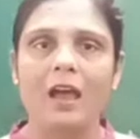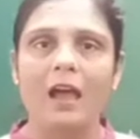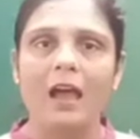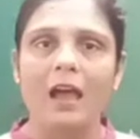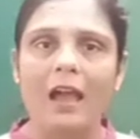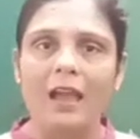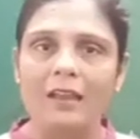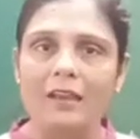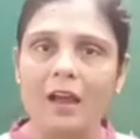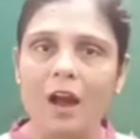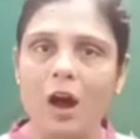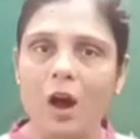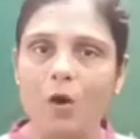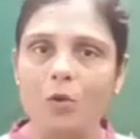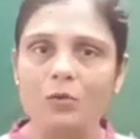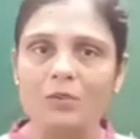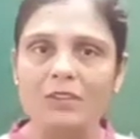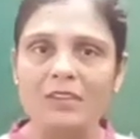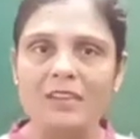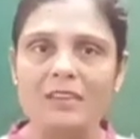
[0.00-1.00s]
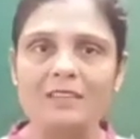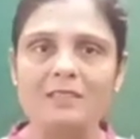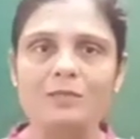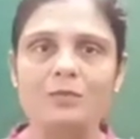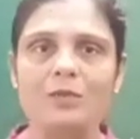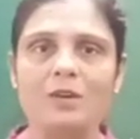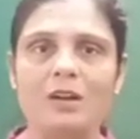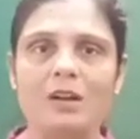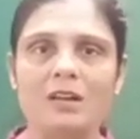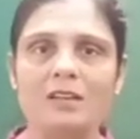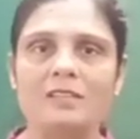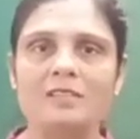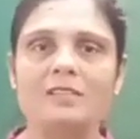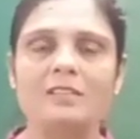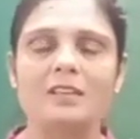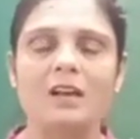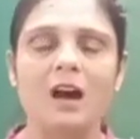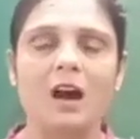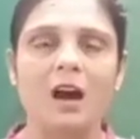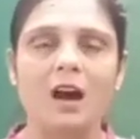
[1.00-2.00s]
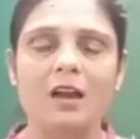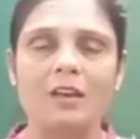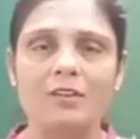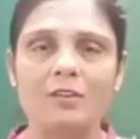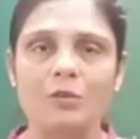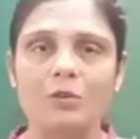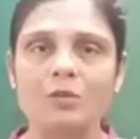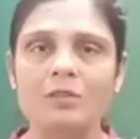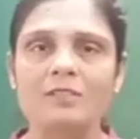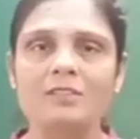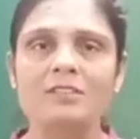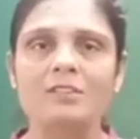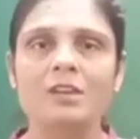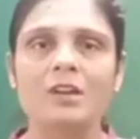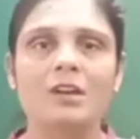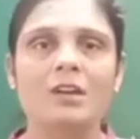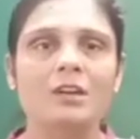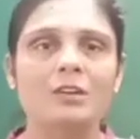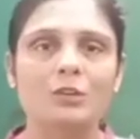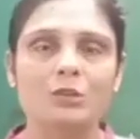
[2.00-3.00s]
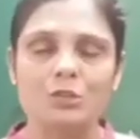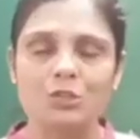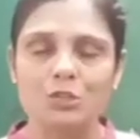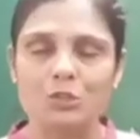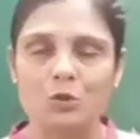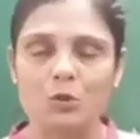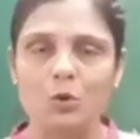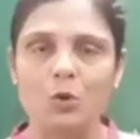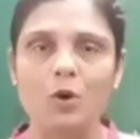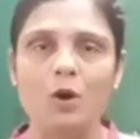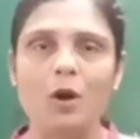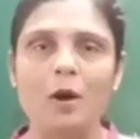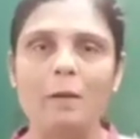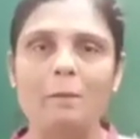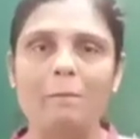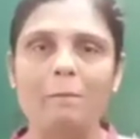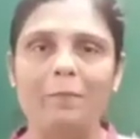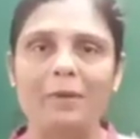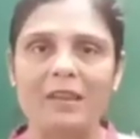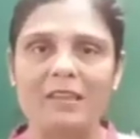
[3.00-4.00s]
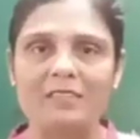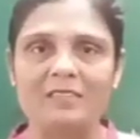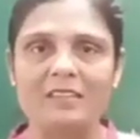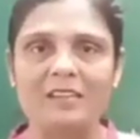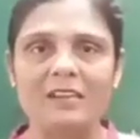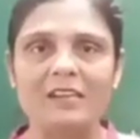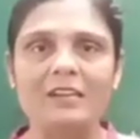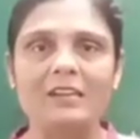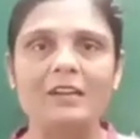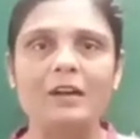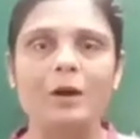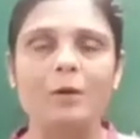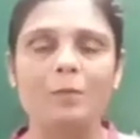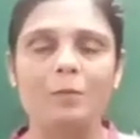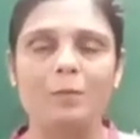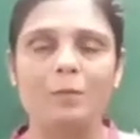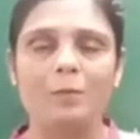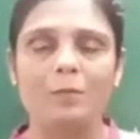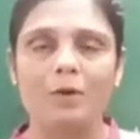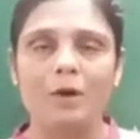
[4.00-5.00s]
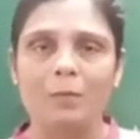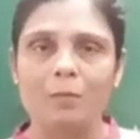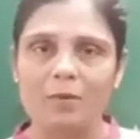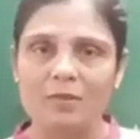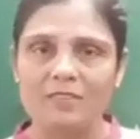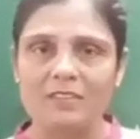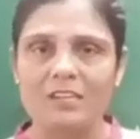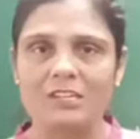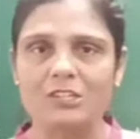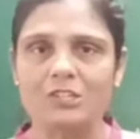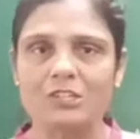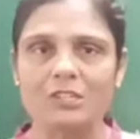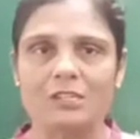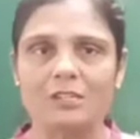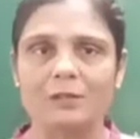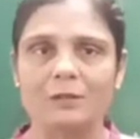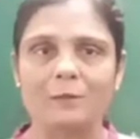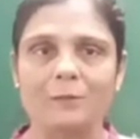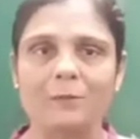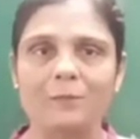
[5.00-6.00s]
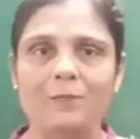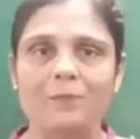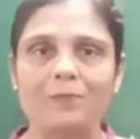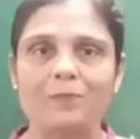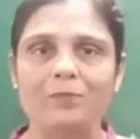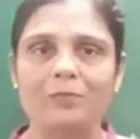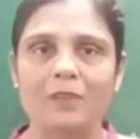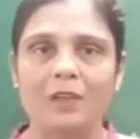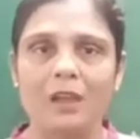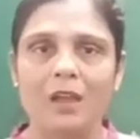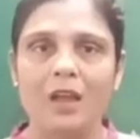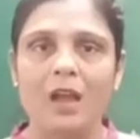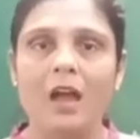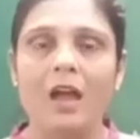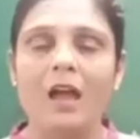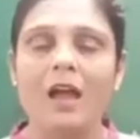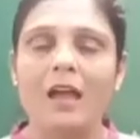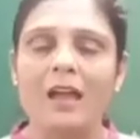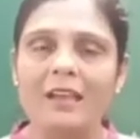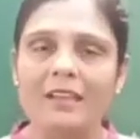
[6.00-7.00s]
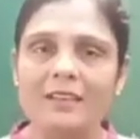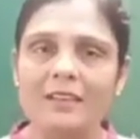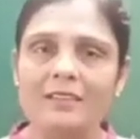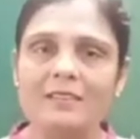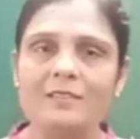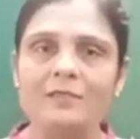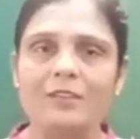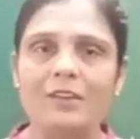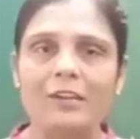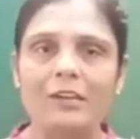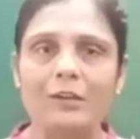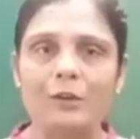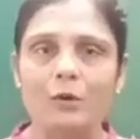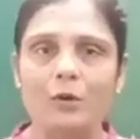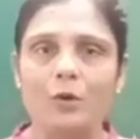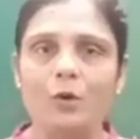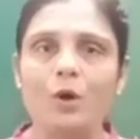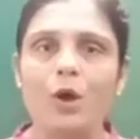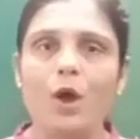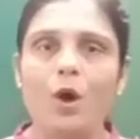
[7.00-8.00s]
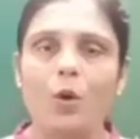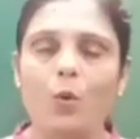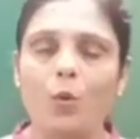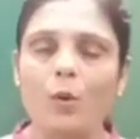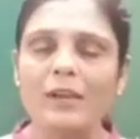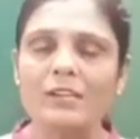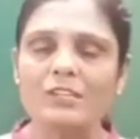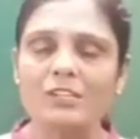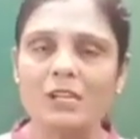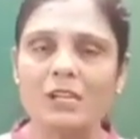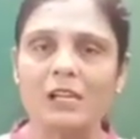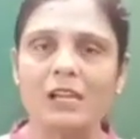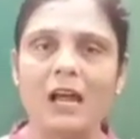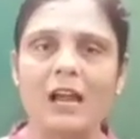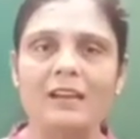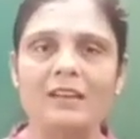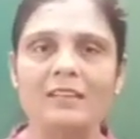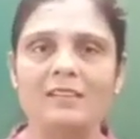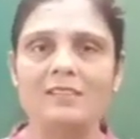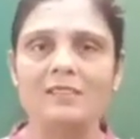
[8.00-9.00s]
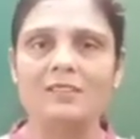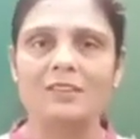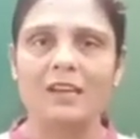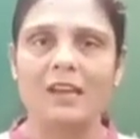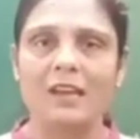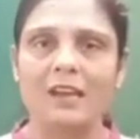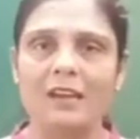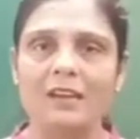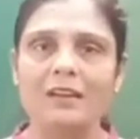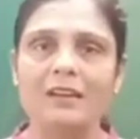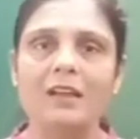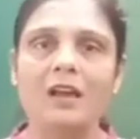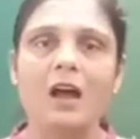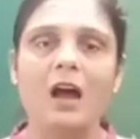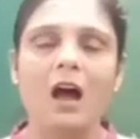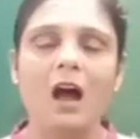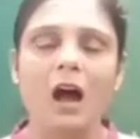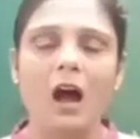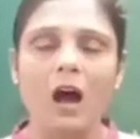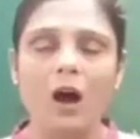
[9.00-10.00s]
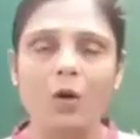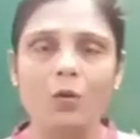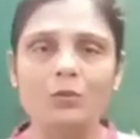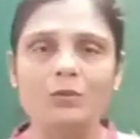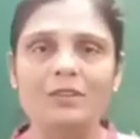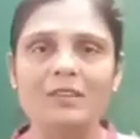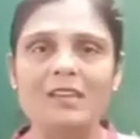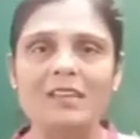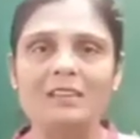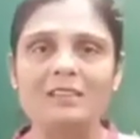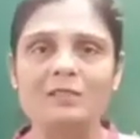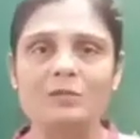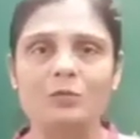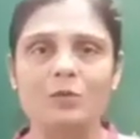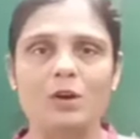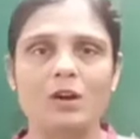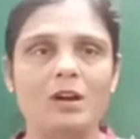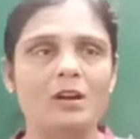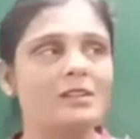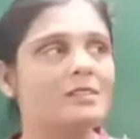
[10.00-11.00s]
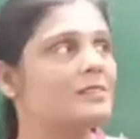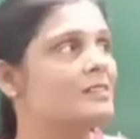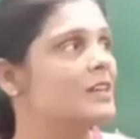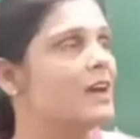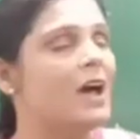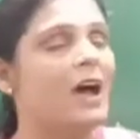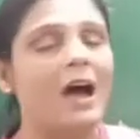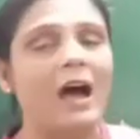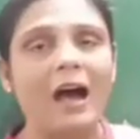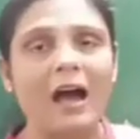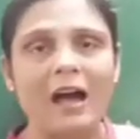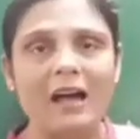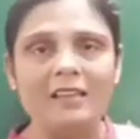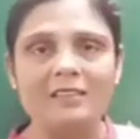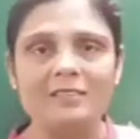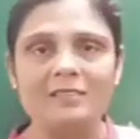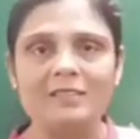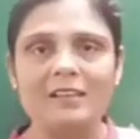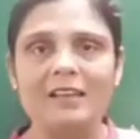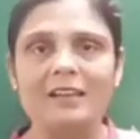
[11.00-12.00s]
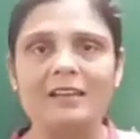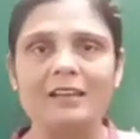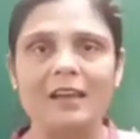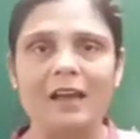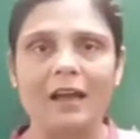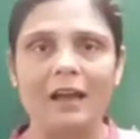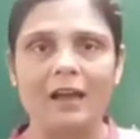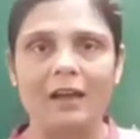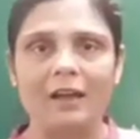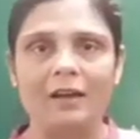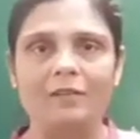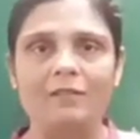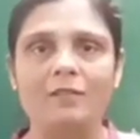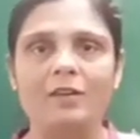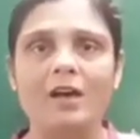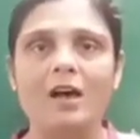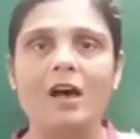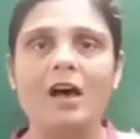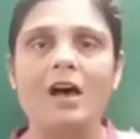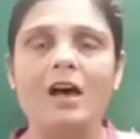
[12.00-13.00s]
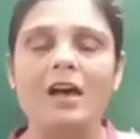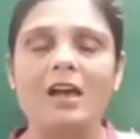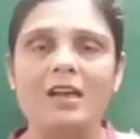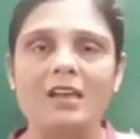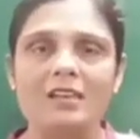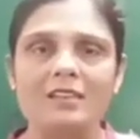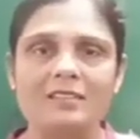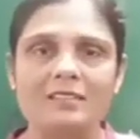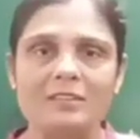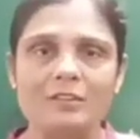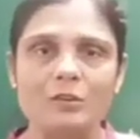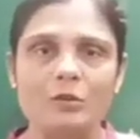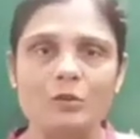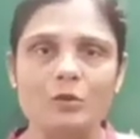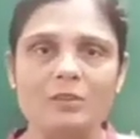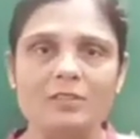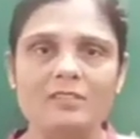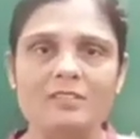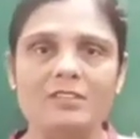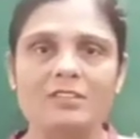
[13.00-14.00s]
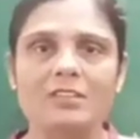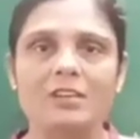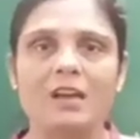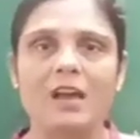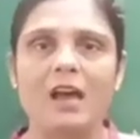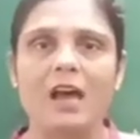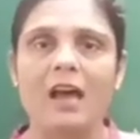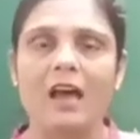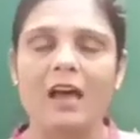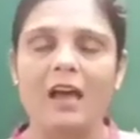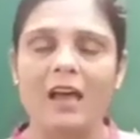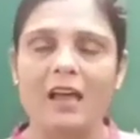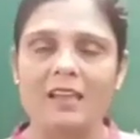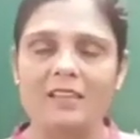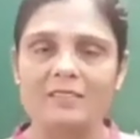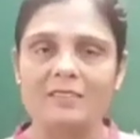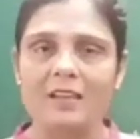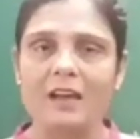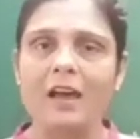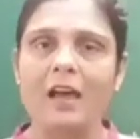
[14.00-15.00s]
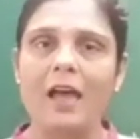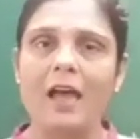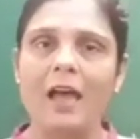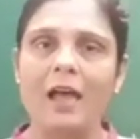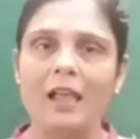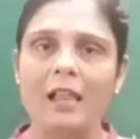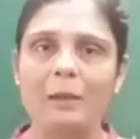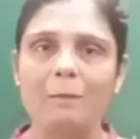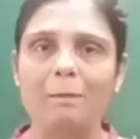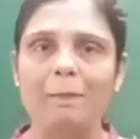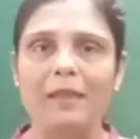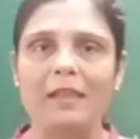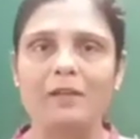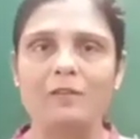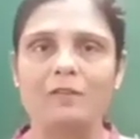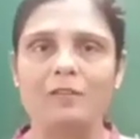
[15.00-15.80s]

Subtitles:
and how these words are used to show present possession. In this video, we shall understand how these words has and have is used as a helping